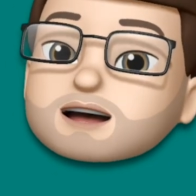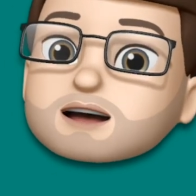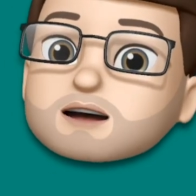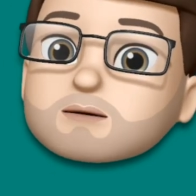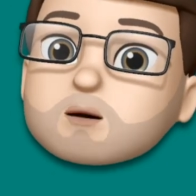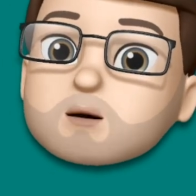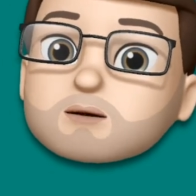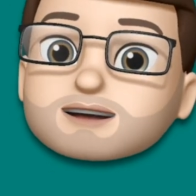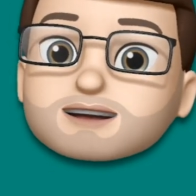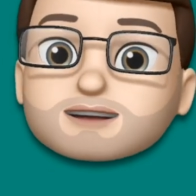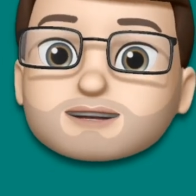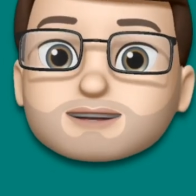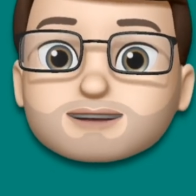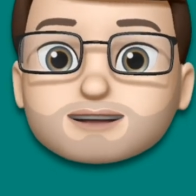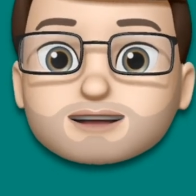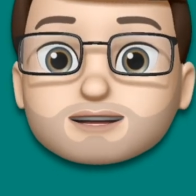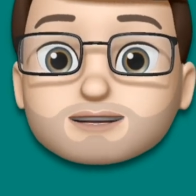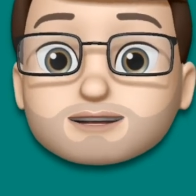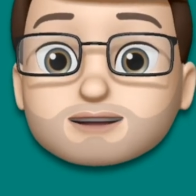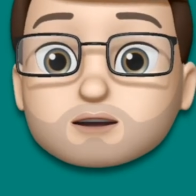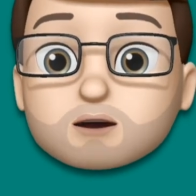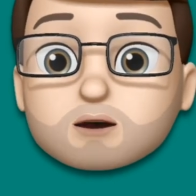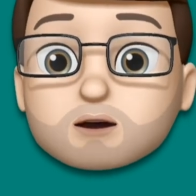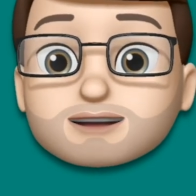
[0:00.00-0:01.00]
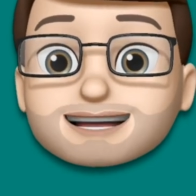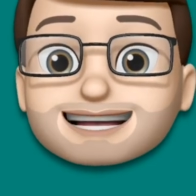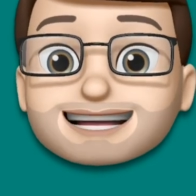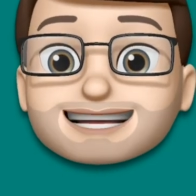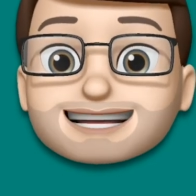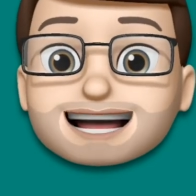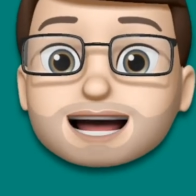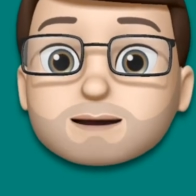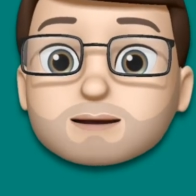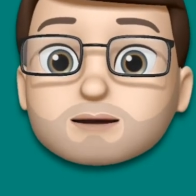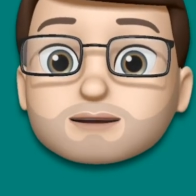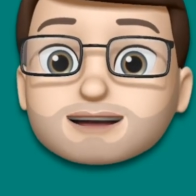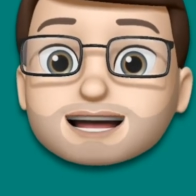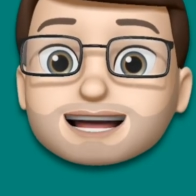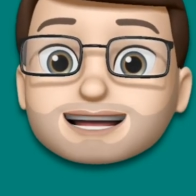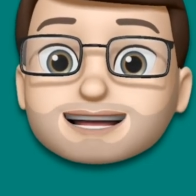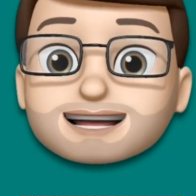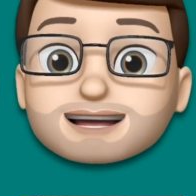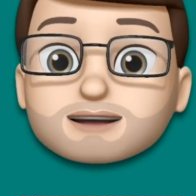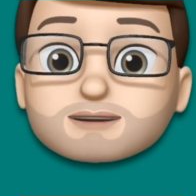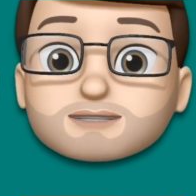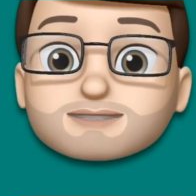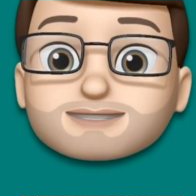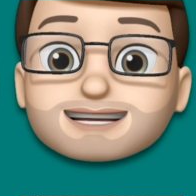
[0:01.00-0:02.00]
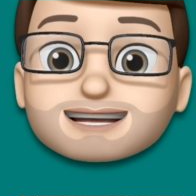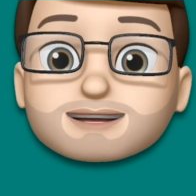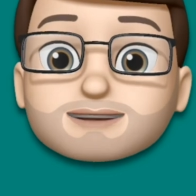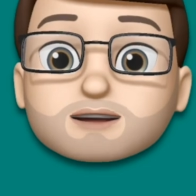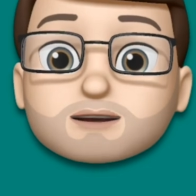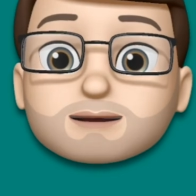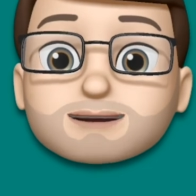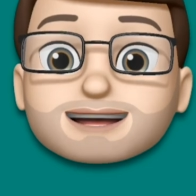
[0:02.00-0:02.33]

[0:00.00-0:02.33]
When you finish recording, tap on that little preview